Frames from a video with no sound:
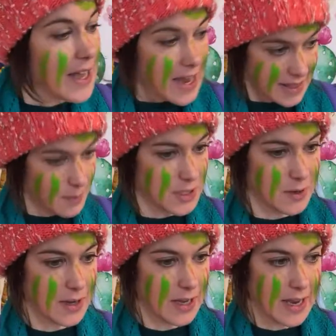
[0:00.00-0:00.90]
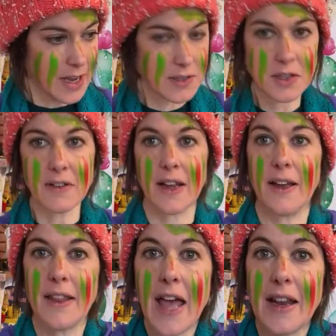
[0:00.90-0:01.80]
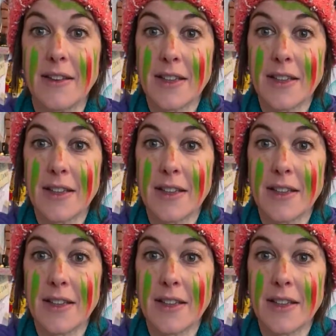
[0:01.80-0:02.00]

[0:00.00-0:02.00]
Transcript: and then we do a LEGO story at the end.